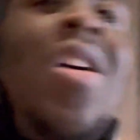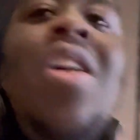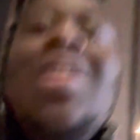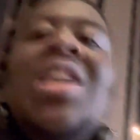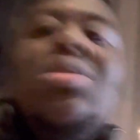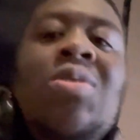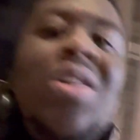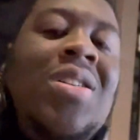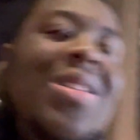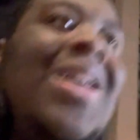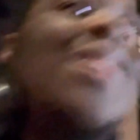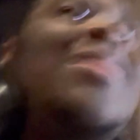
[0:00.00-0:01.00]
I'll have to work
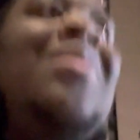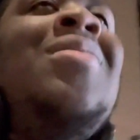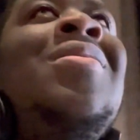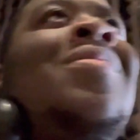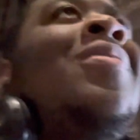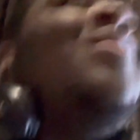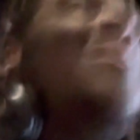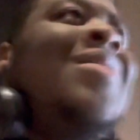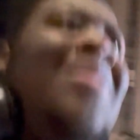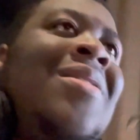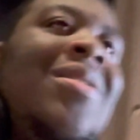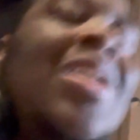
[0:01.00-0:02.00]
on that.
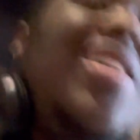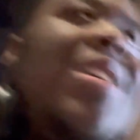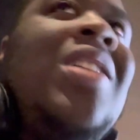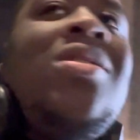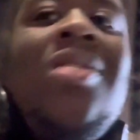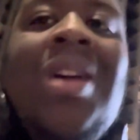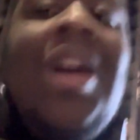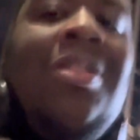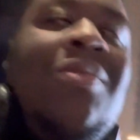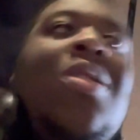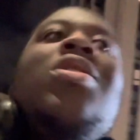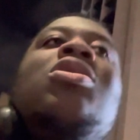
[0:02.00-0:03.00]
No, that's not how it works.